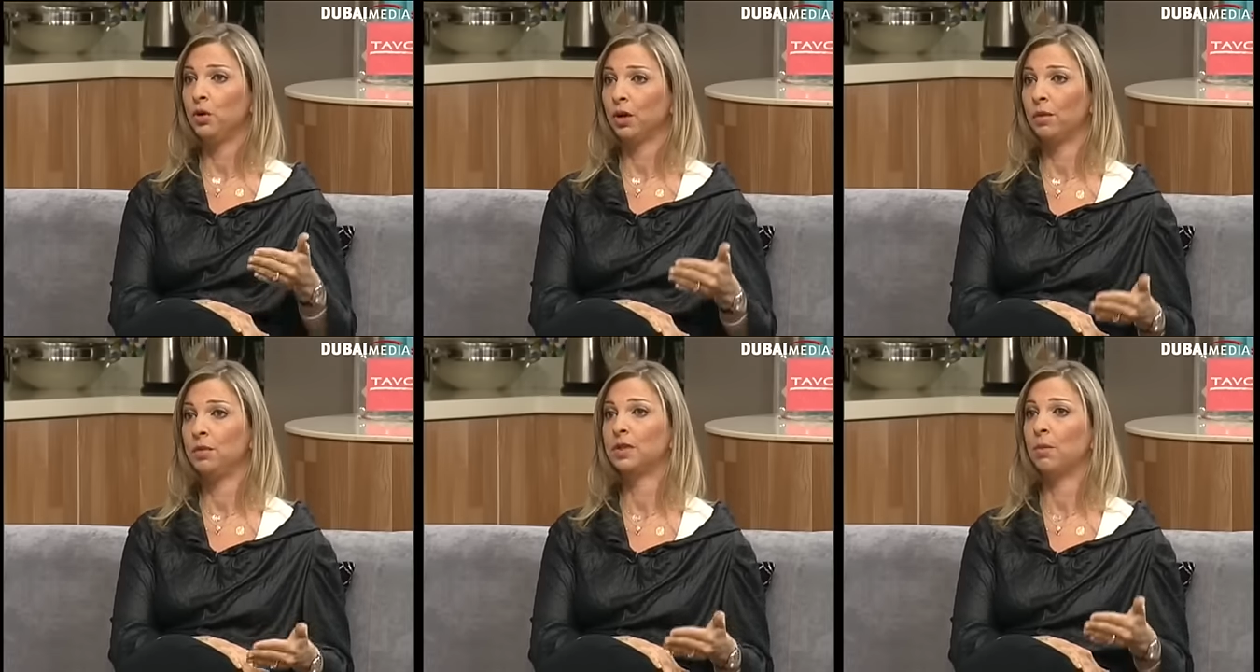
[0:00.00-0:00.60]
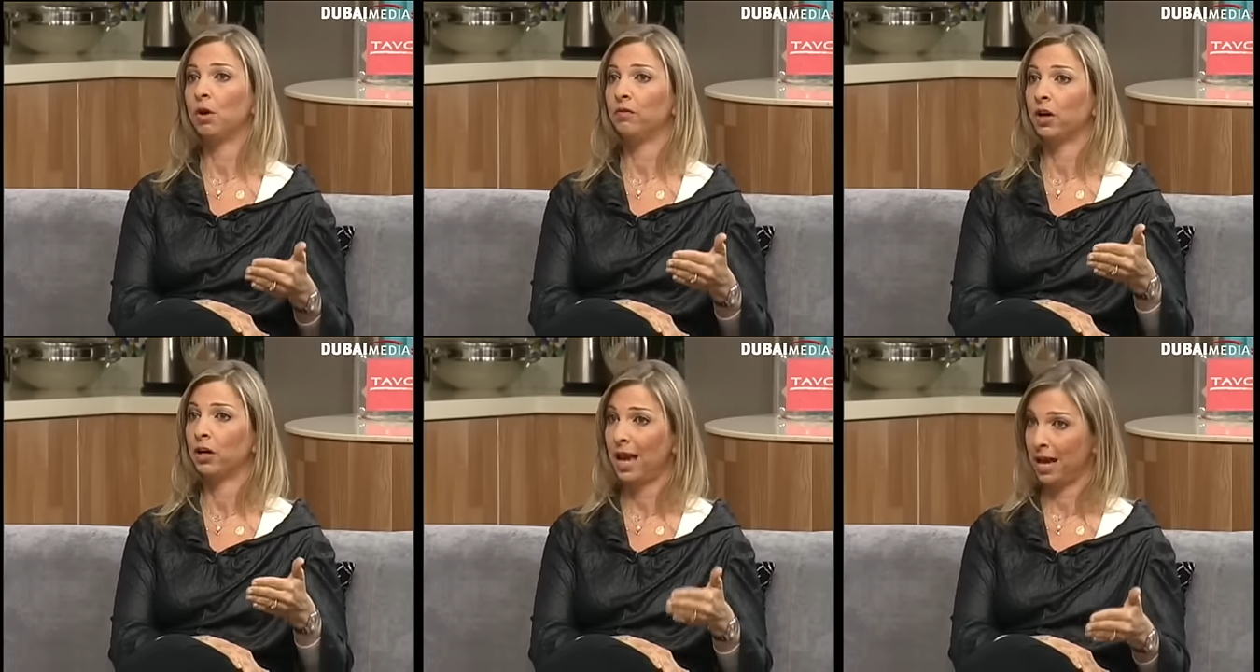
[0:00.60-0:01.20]
You can be someone
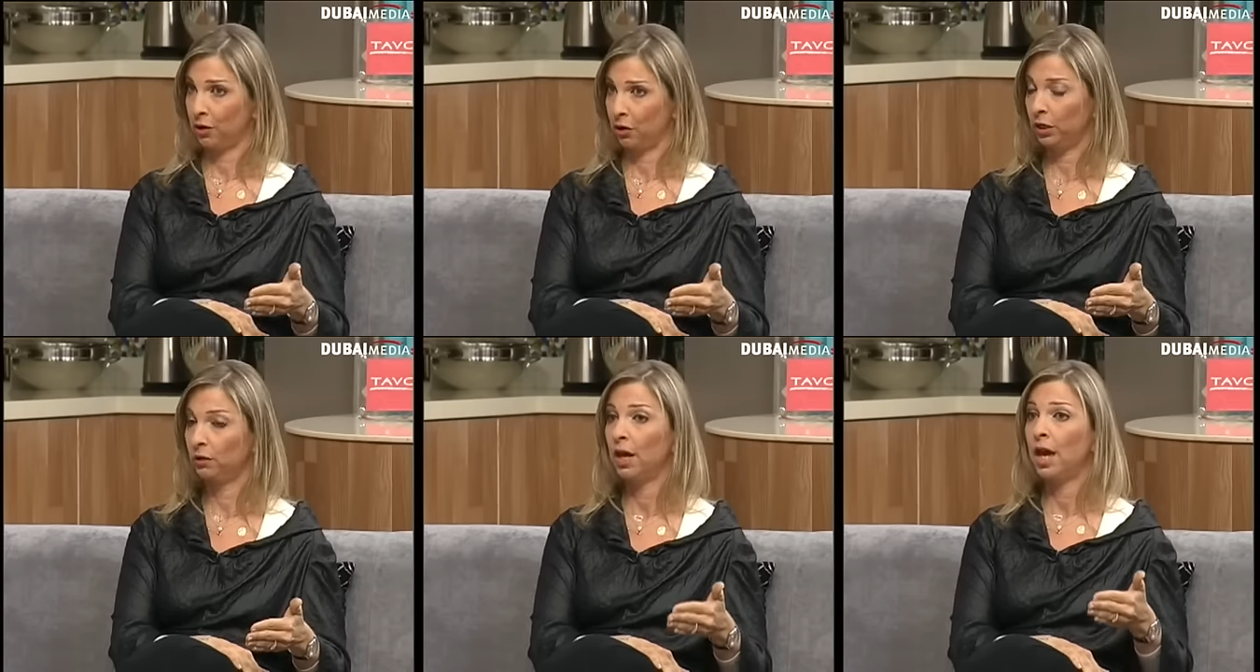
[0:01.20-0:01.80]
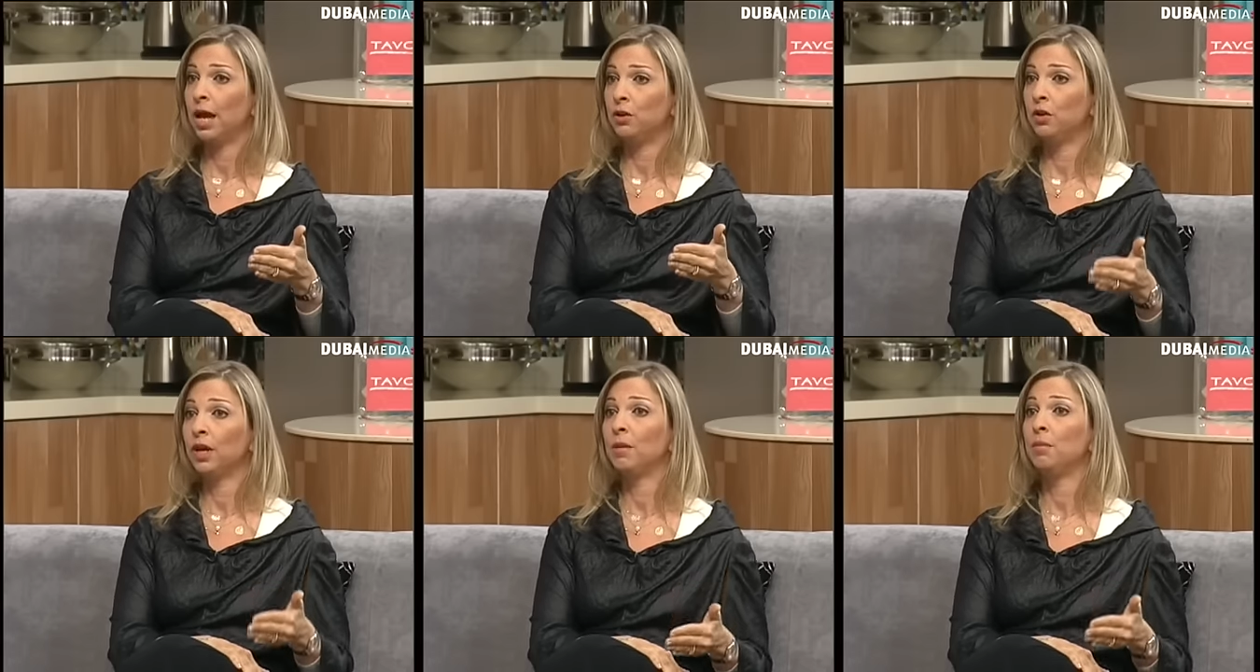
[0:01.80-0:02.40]
very accurate, and
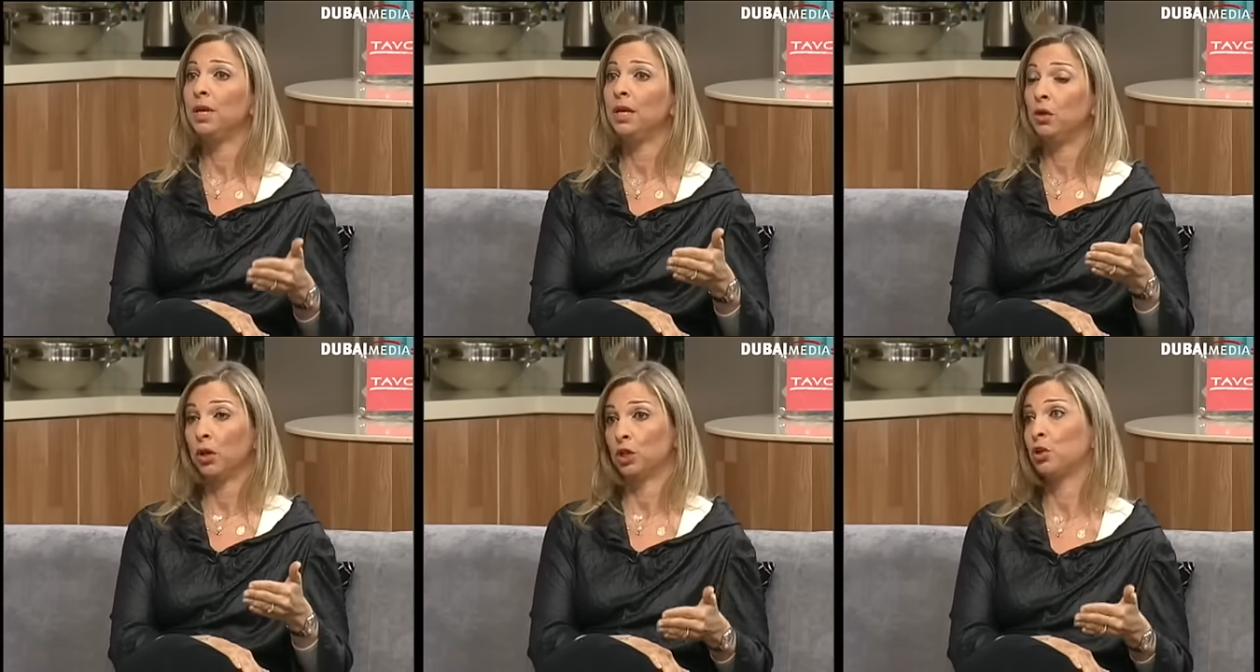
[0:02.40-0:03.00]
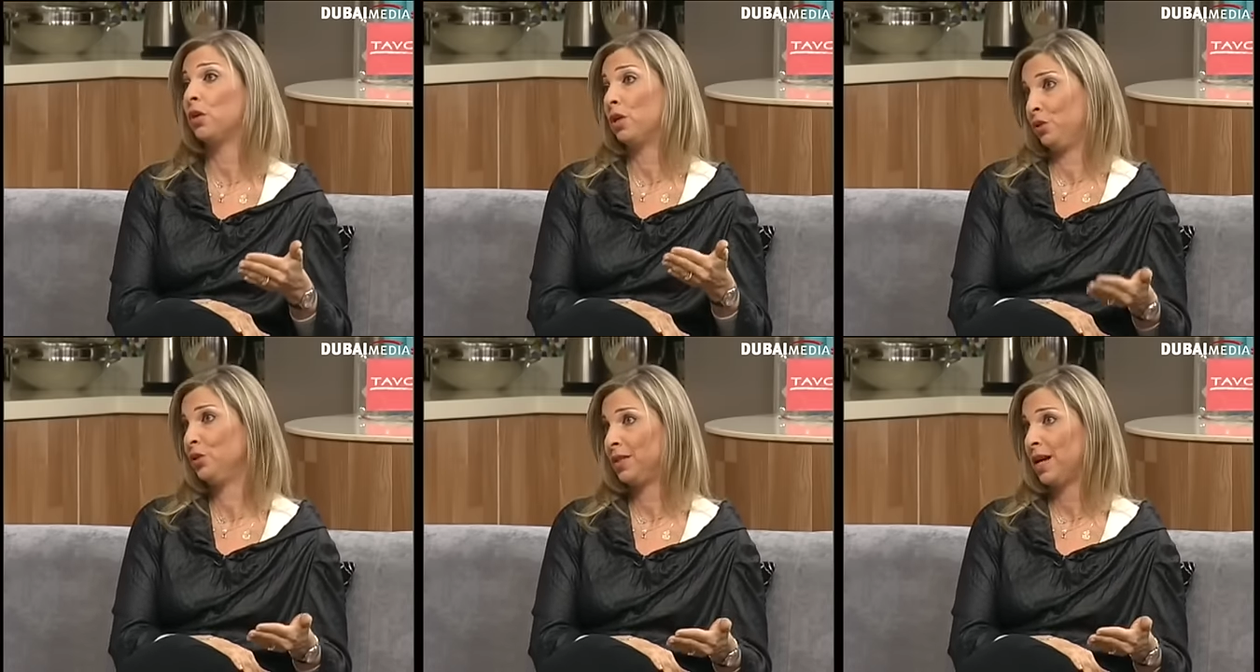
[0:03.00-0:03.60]
you can show the
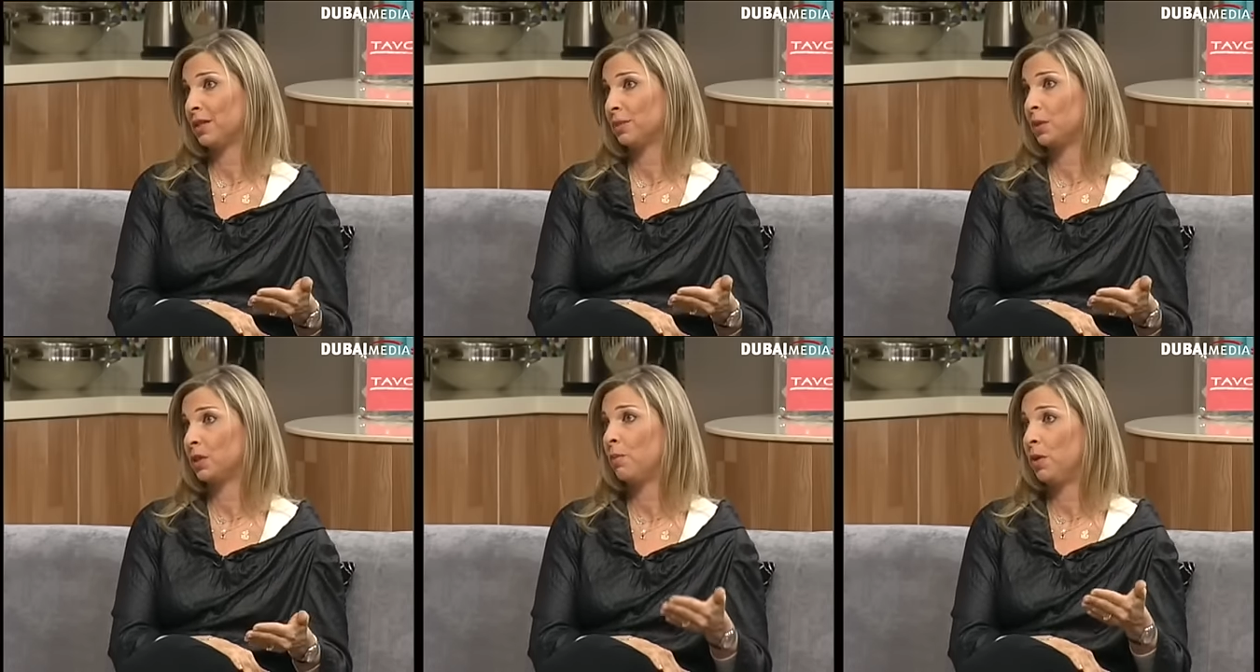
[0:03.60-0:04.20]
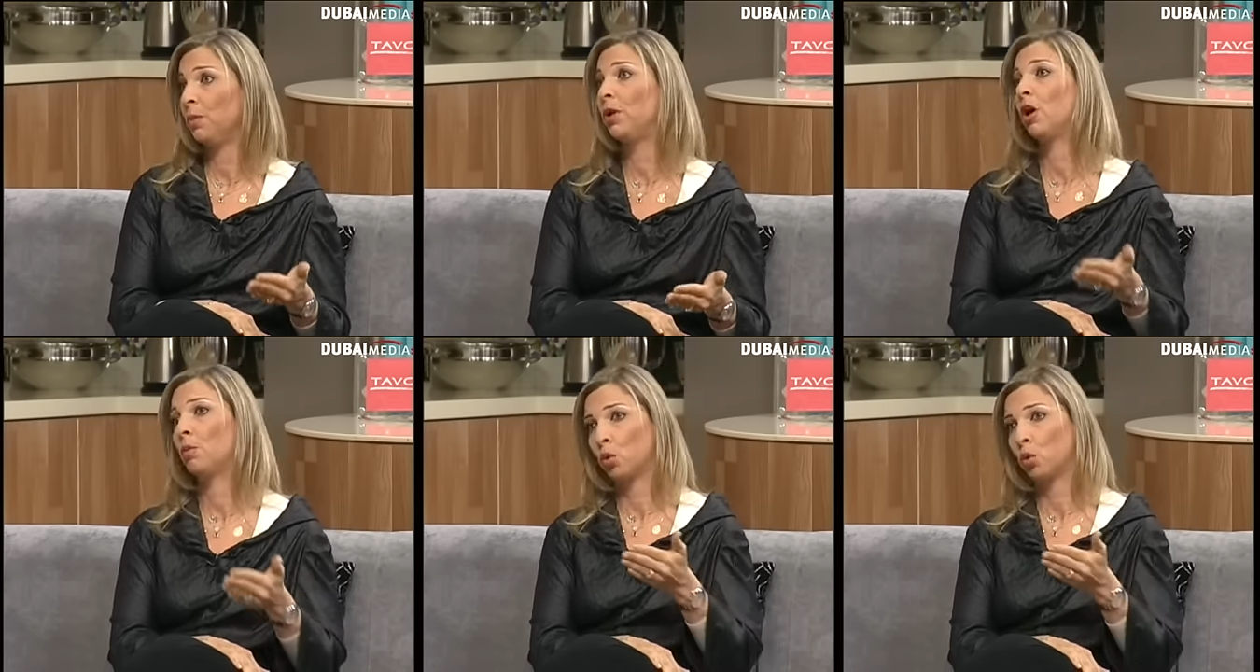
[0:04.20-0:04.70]
enthusiasm. Yeah. Some people are